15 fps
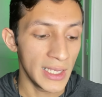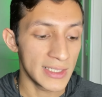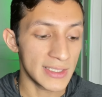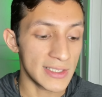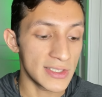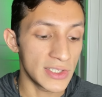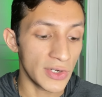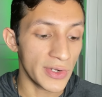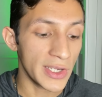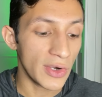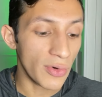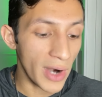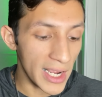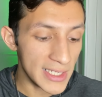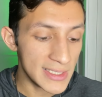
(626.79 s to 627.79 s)
says, during
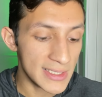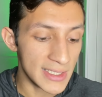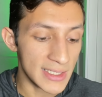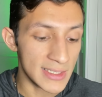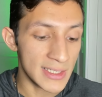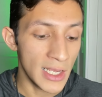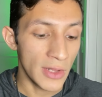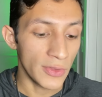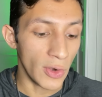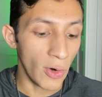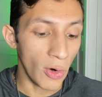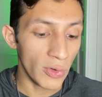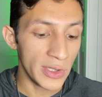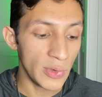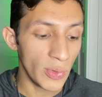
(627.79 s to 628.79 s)
crises, the
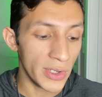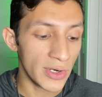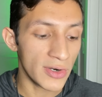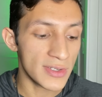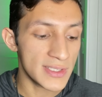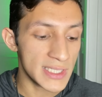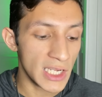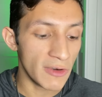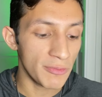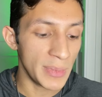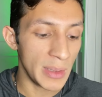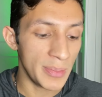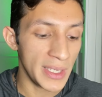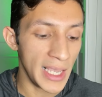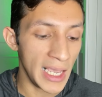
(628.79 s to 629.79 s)
Holy One herself may
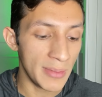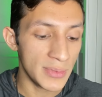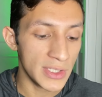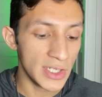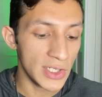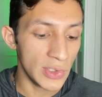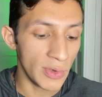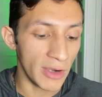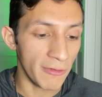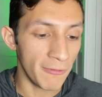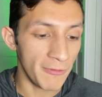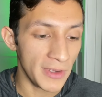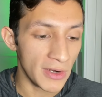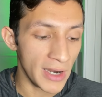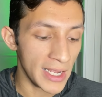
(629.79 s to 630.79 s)
be emptying you of
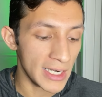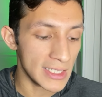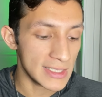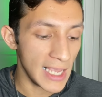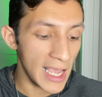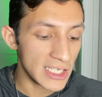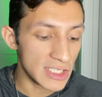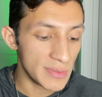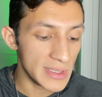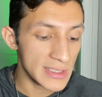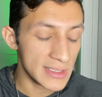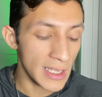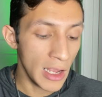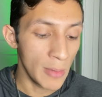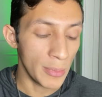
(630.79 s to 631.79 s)
fear and attachments,